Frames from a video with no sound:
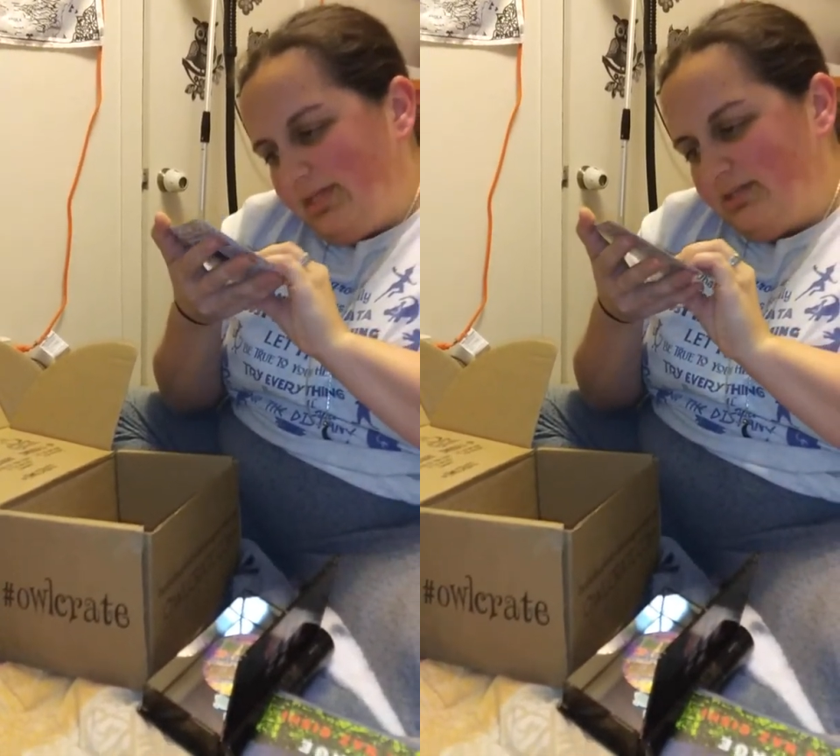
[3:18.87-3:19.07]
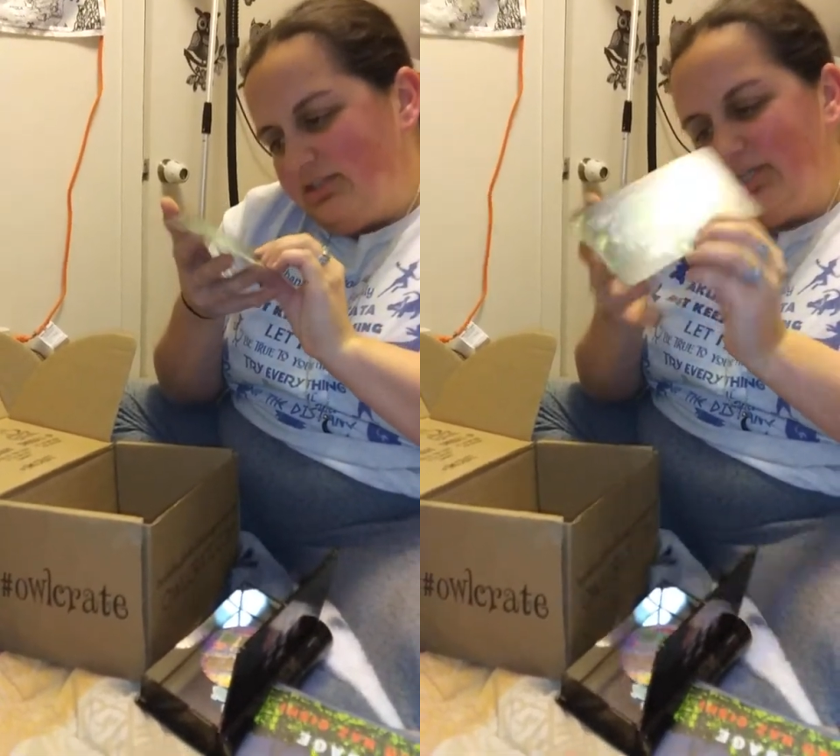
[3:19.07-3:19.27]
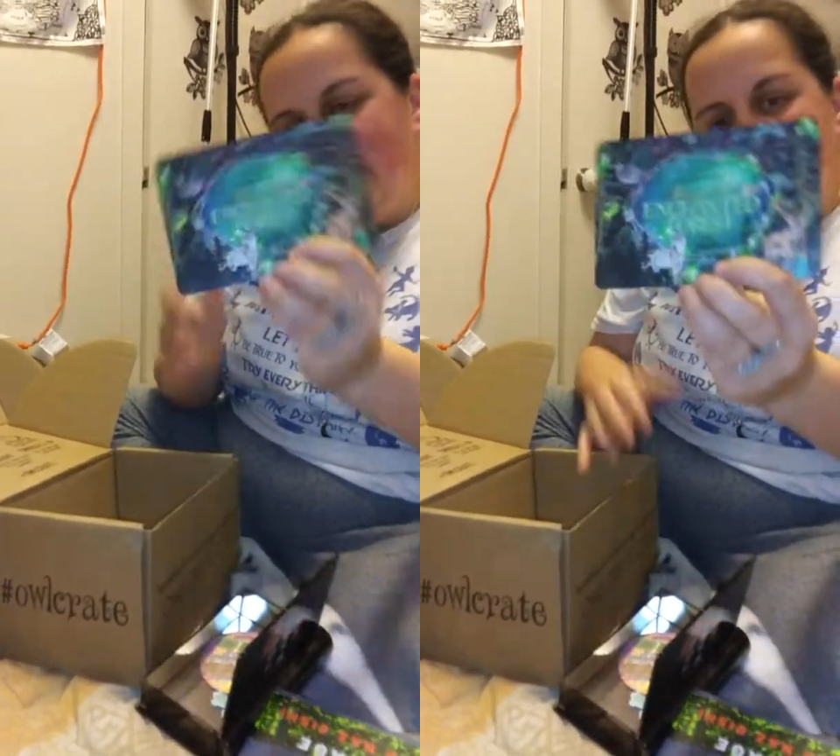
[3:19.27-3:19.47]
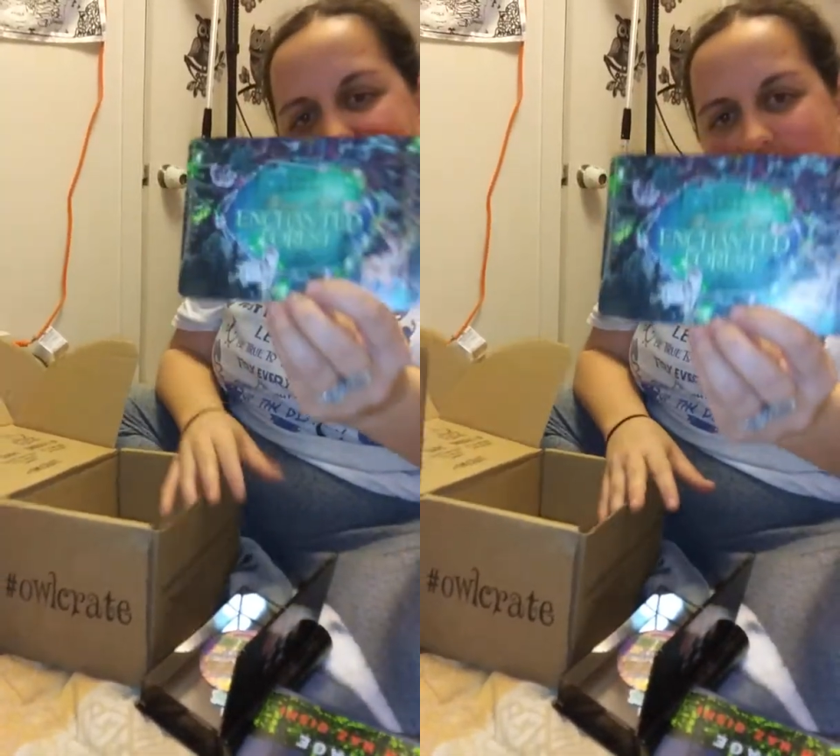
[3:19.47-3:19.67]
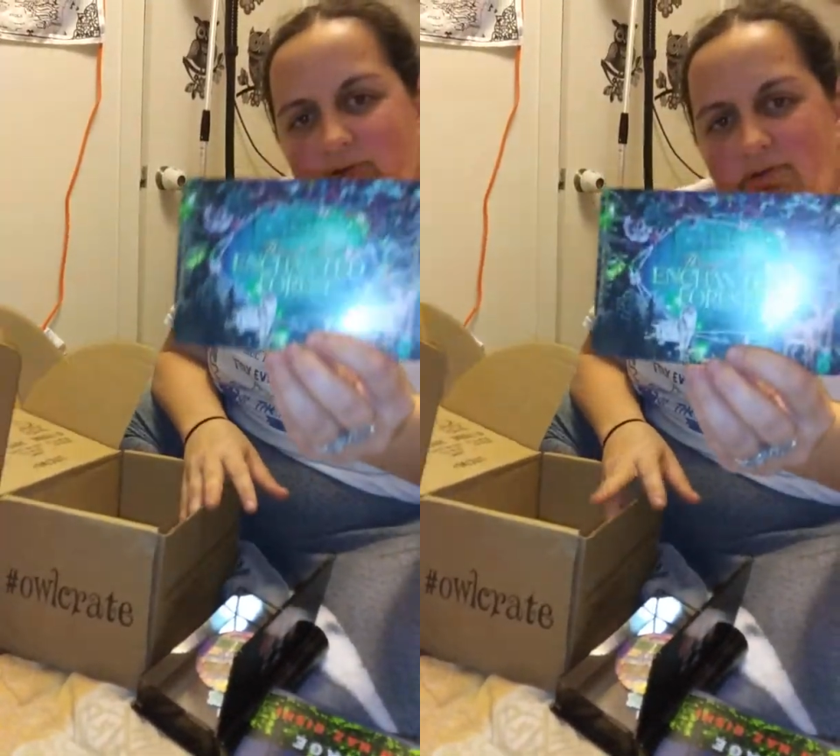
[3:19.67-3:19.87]
Enchanted
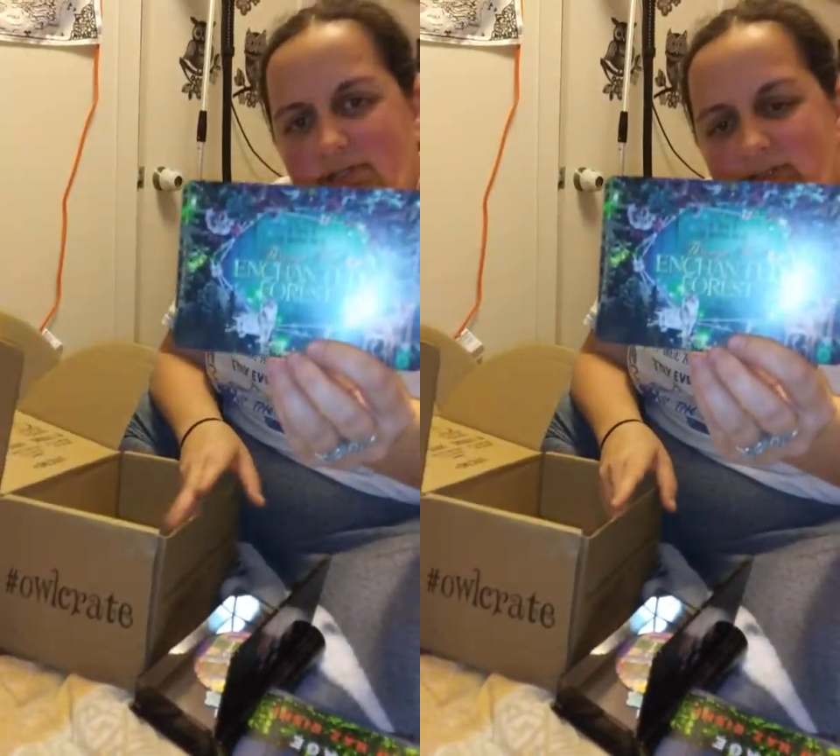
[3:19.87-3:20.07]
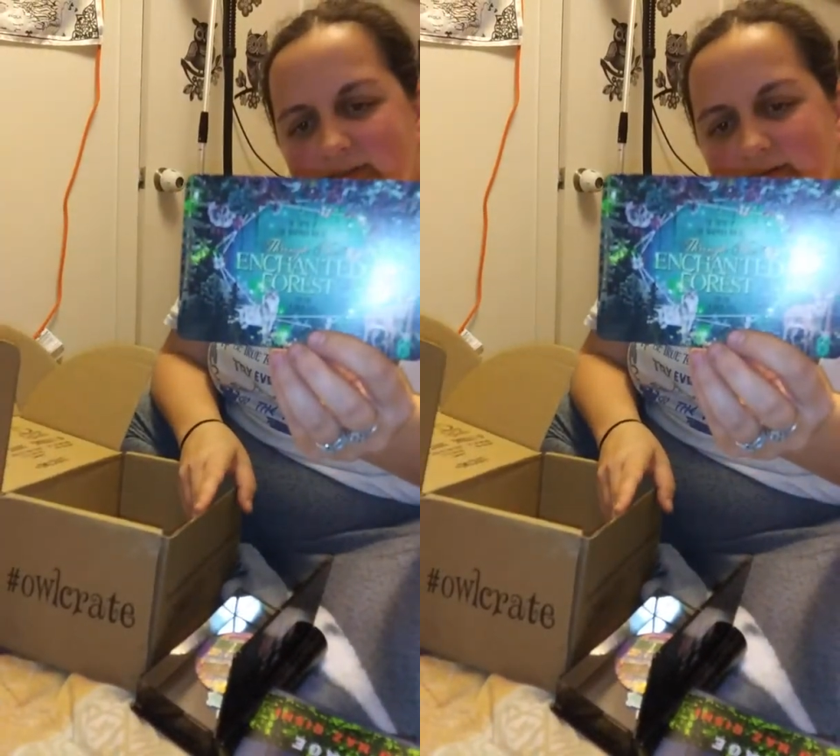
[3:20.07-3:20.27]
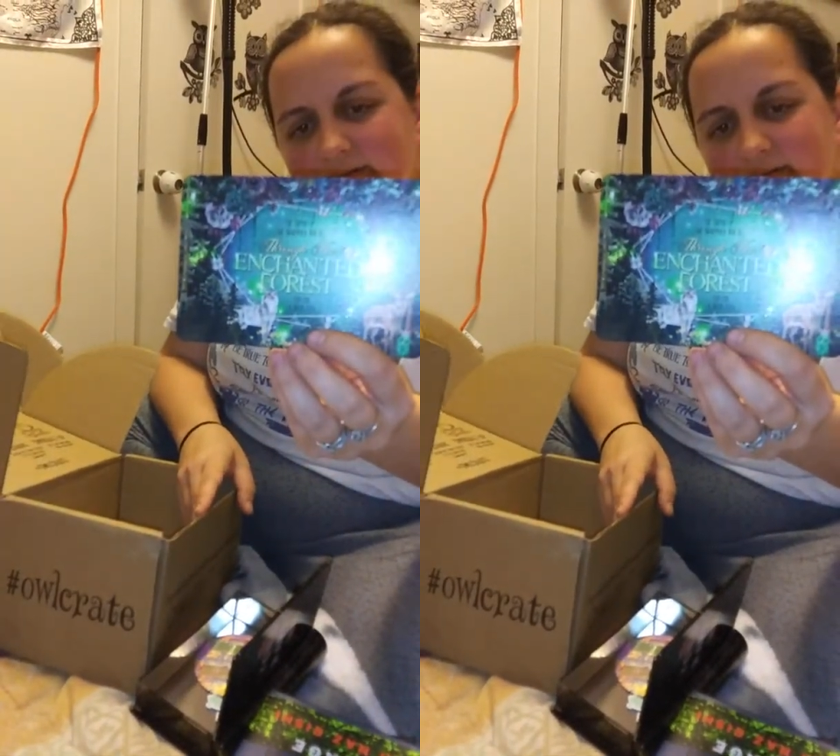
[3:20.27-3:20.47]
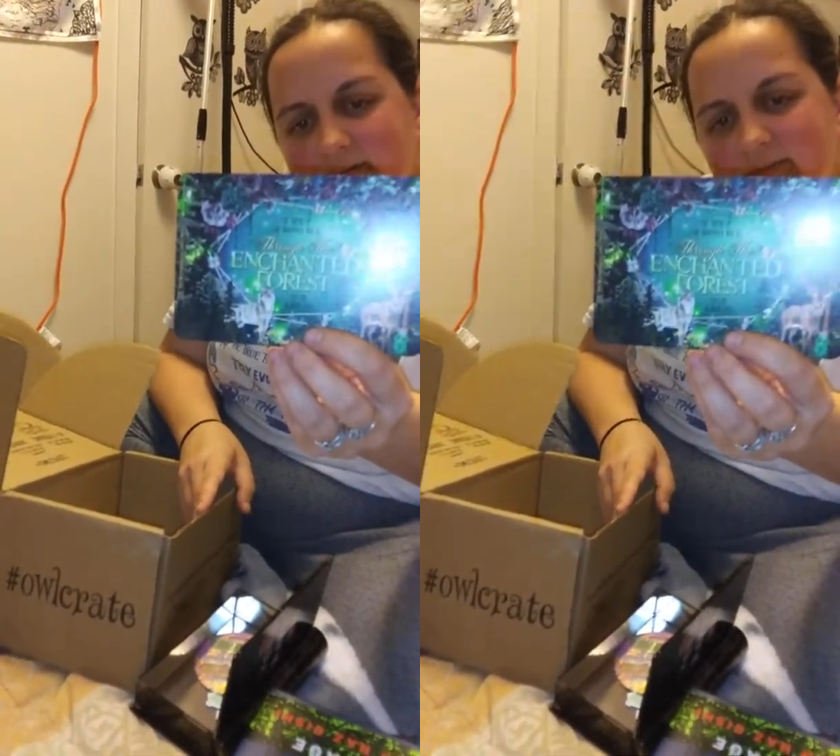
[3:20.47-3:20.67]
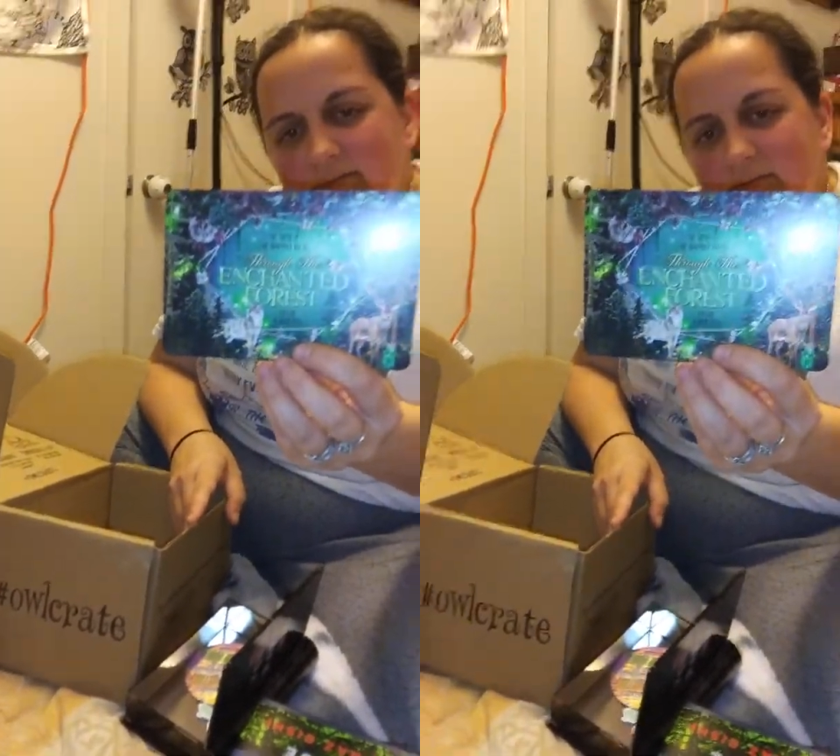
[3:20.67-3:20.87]
Forest.
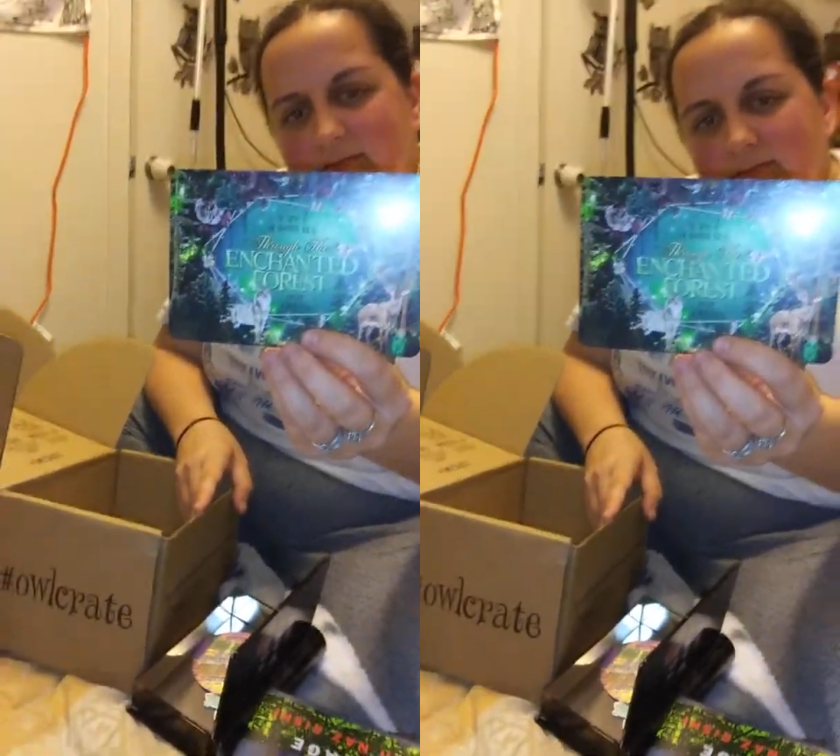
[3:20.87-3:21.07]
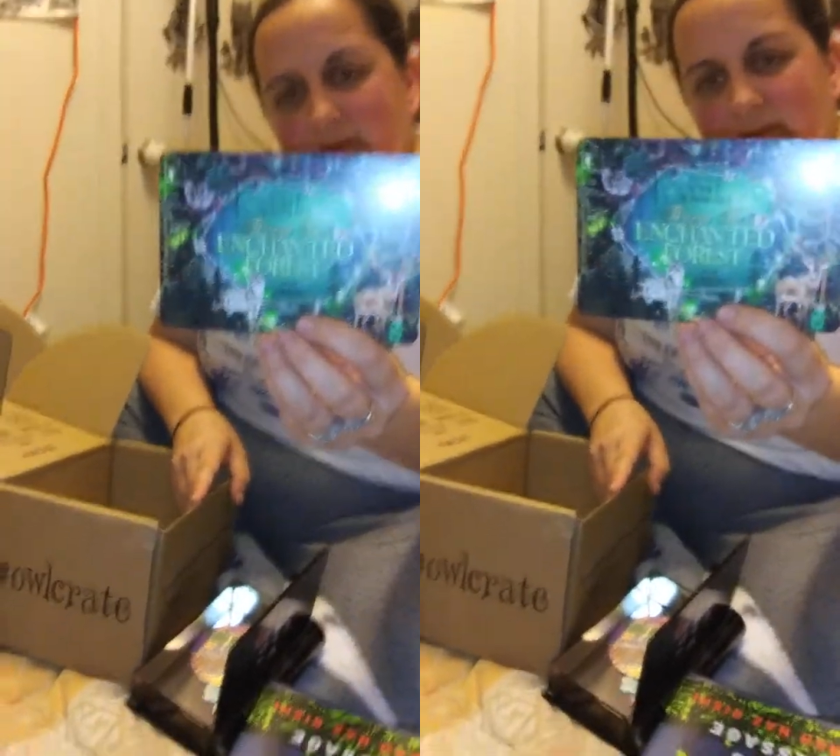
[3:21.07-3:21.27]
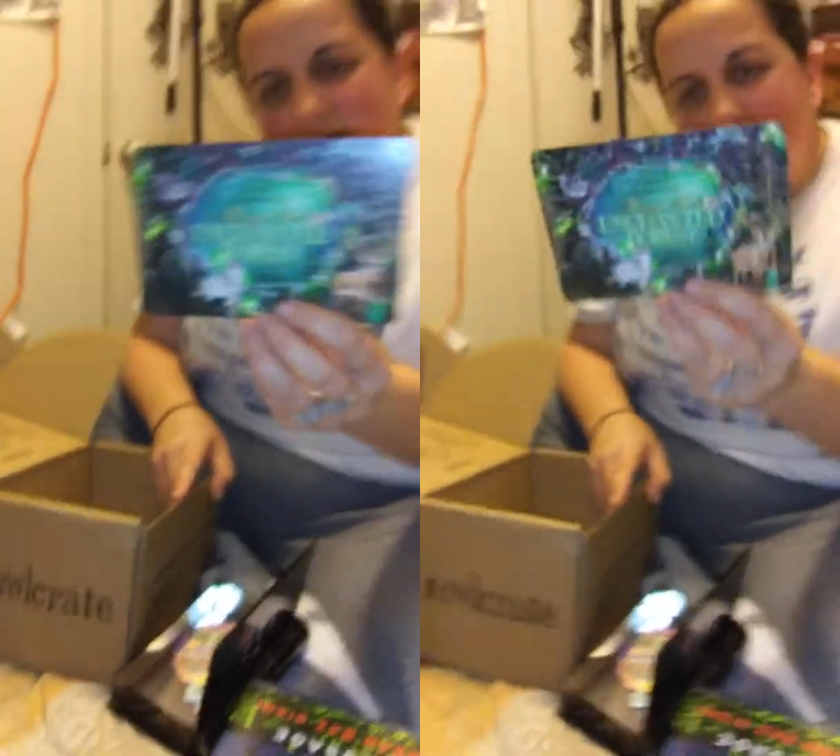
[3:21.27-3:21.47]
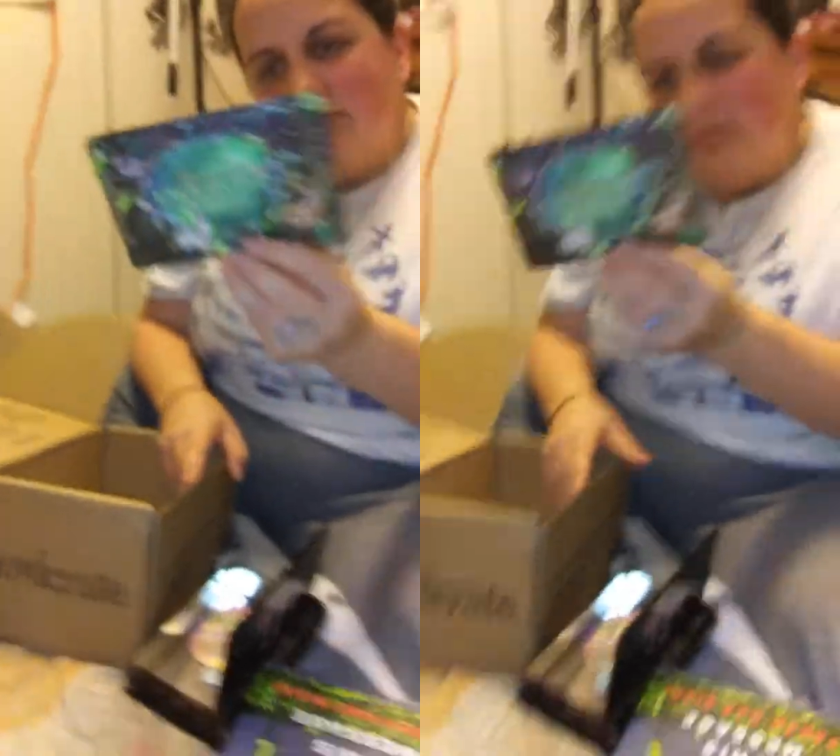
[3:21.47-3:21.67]
That's kind of